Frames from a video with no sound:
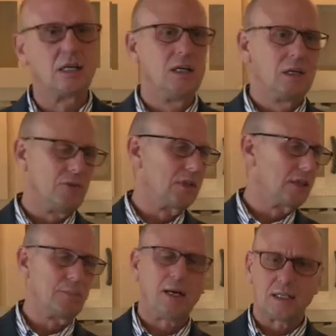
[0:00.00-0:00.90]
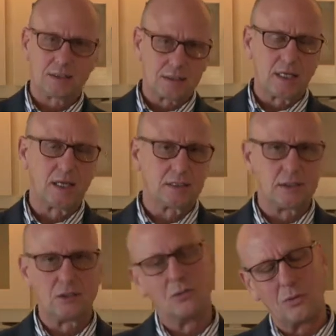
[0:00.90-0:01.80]
If you get past that,
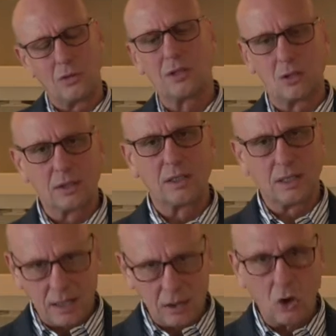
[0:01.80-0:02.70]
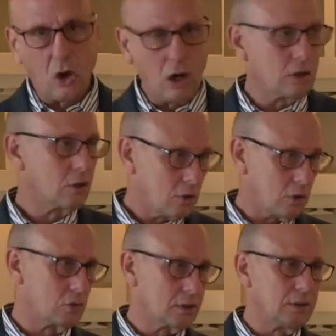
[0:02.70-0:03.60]
then you're really looking at a long
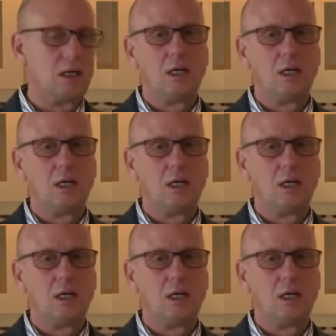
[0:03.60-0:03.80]
closing.